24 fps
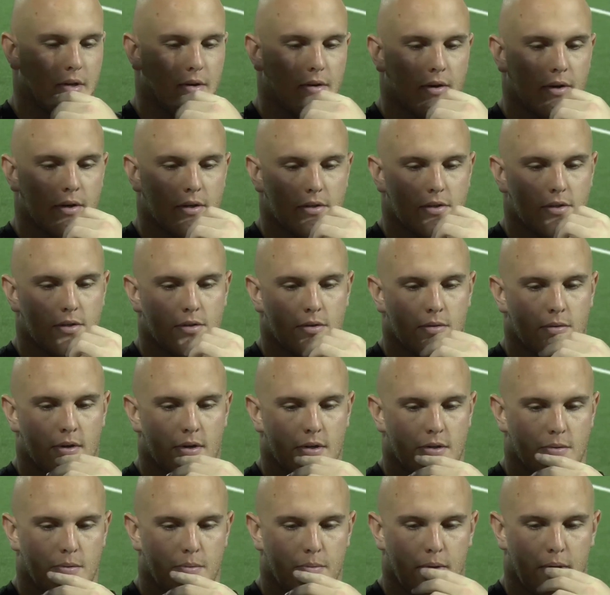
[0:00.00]
who
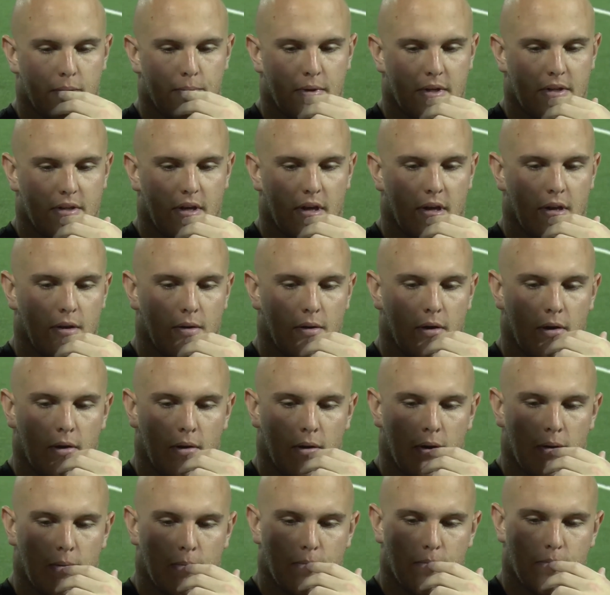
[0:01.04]
else would play Big Ten?
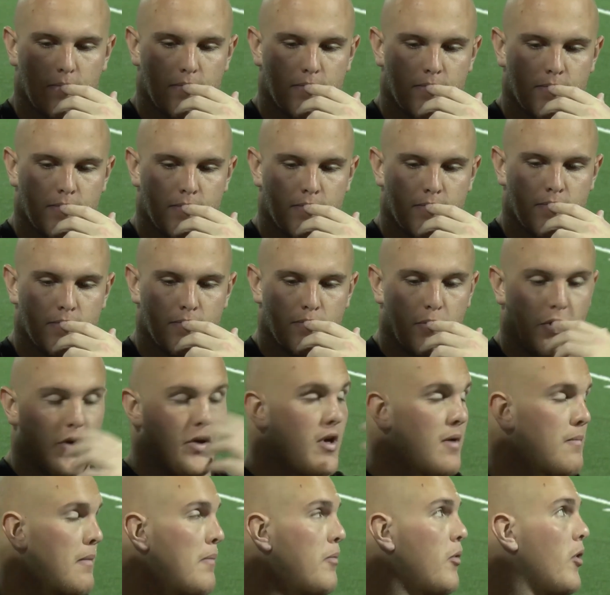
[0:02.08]
But you
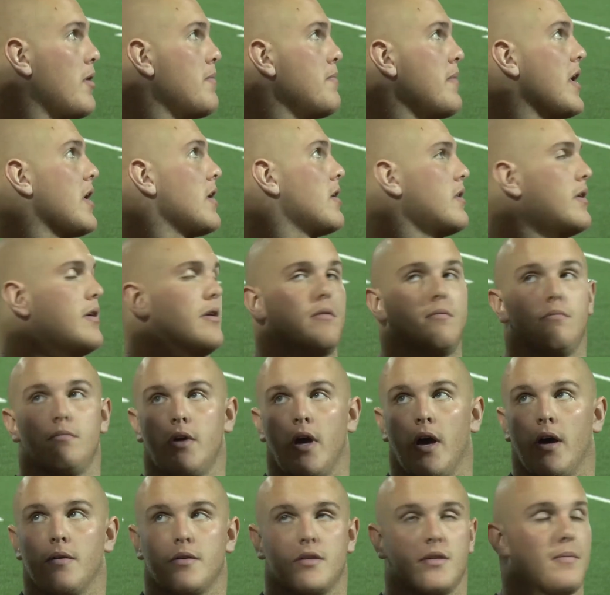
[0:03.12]
get the point, Maryland,
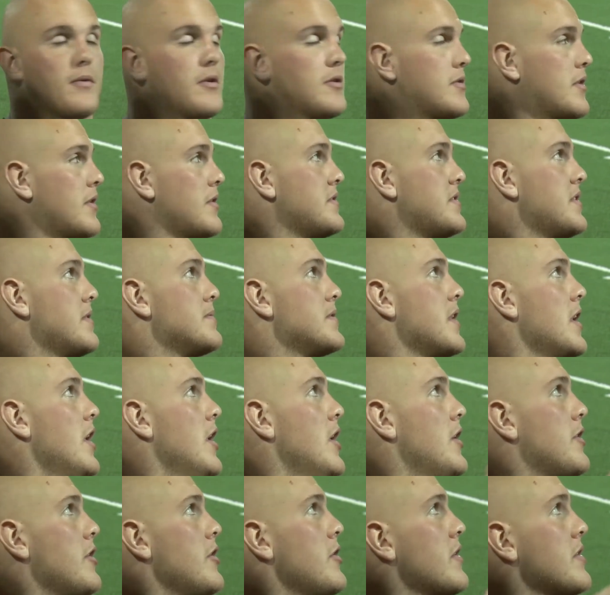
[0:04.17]
some of those other teams.
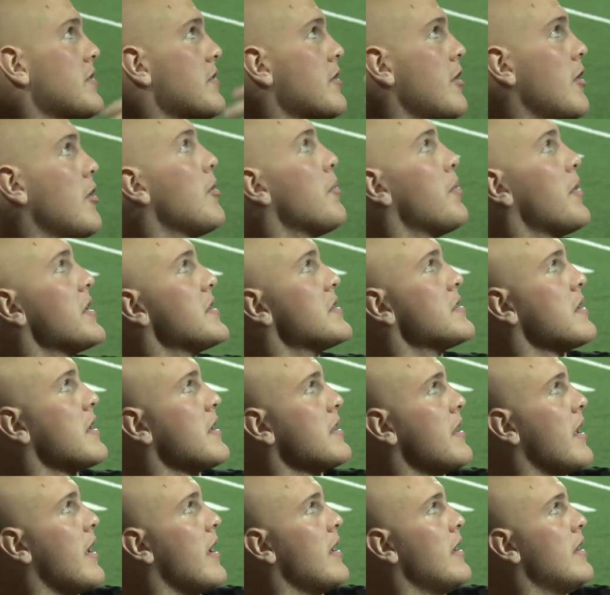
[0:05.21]
But you get to go to places
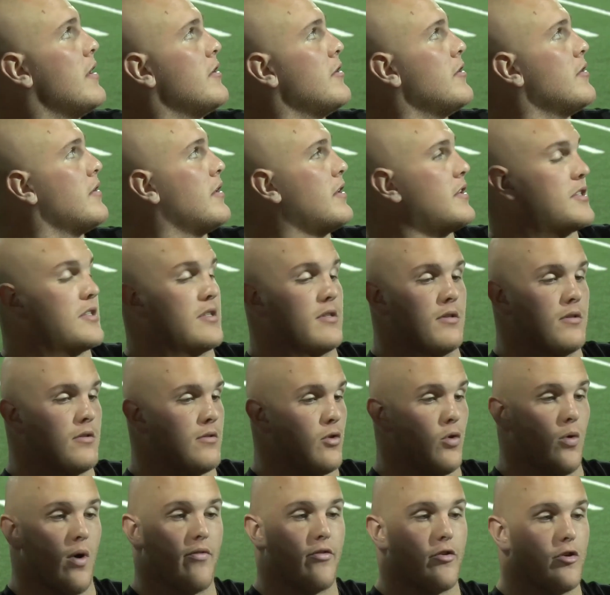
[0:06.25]
like that, and it's
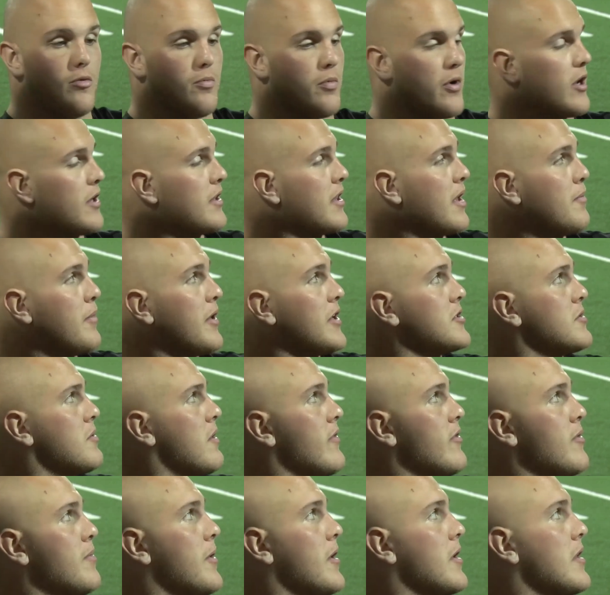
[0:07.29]
whoever you bring on that bus,
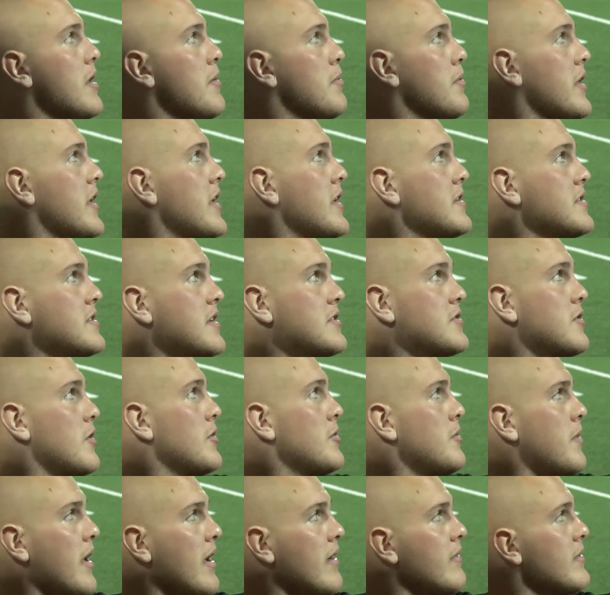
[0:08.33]
whoever you bring on that plane, that's all
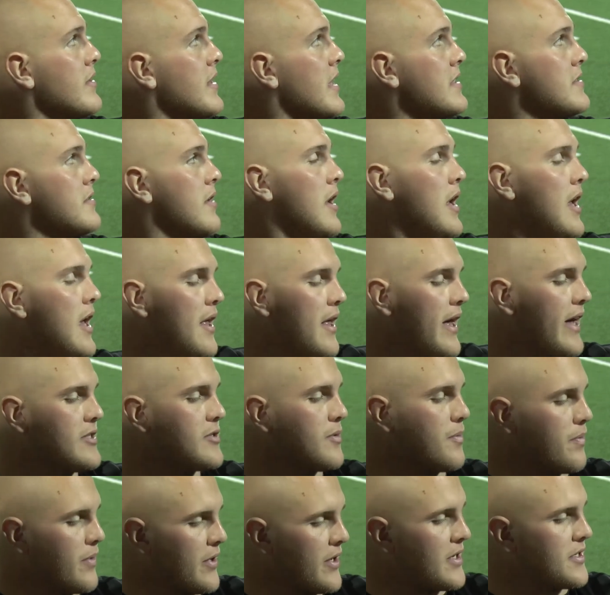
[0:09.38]
you have. And that's
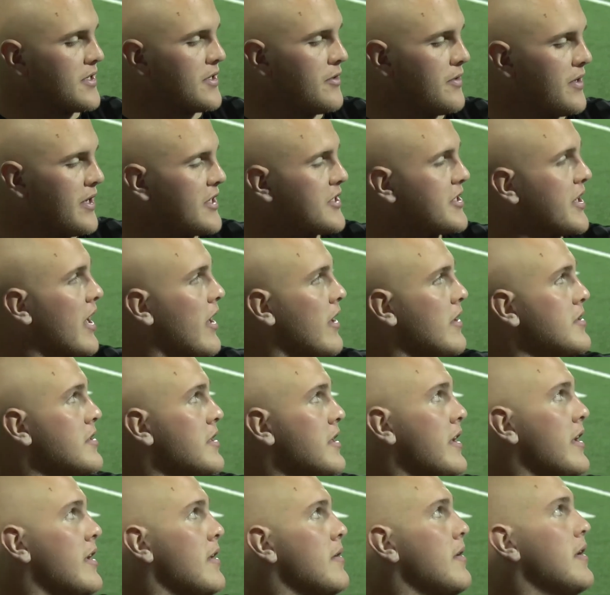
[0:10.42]
what brings a unique challenge,
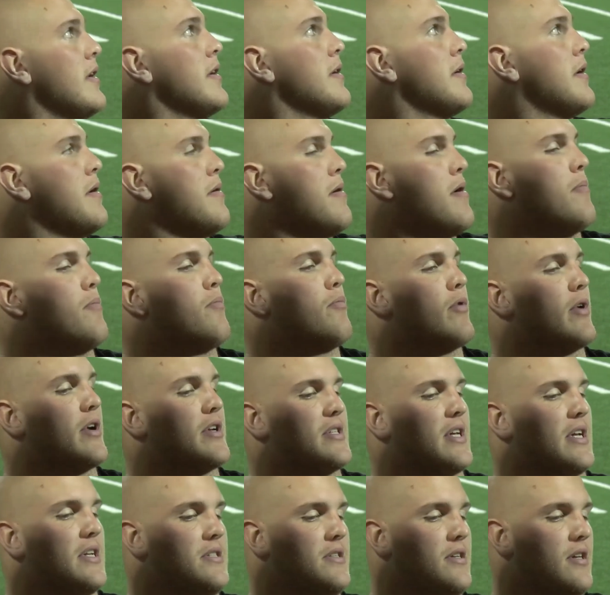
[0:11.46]
and it
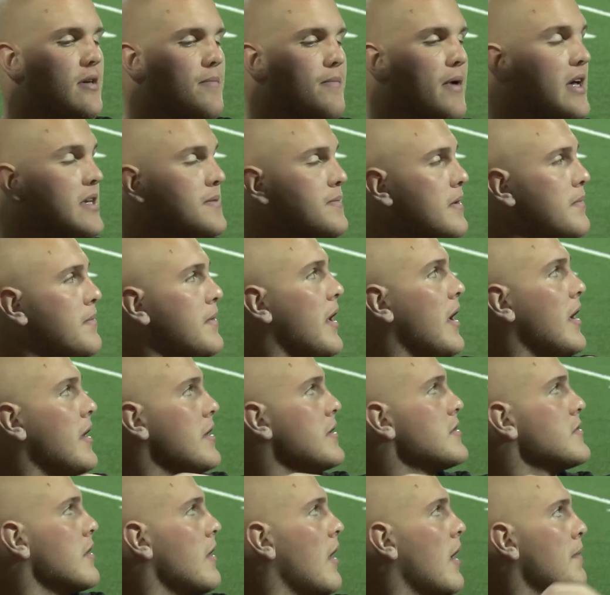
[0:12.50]
brings that team aspect behind
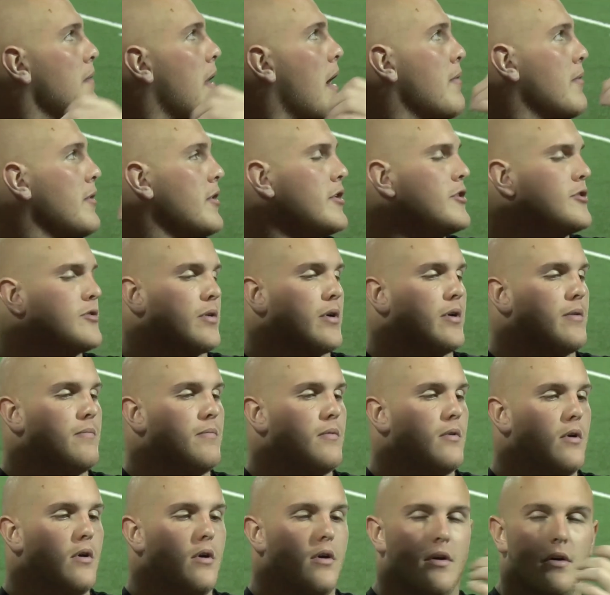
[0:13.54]
it. So I really
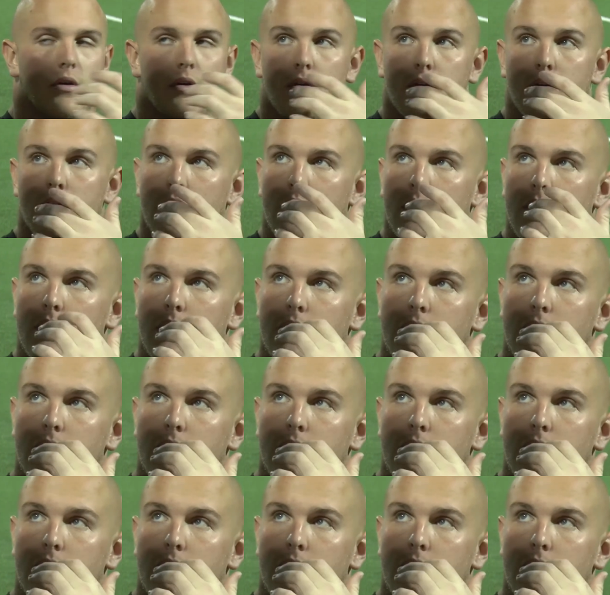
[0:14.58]
enjoy it.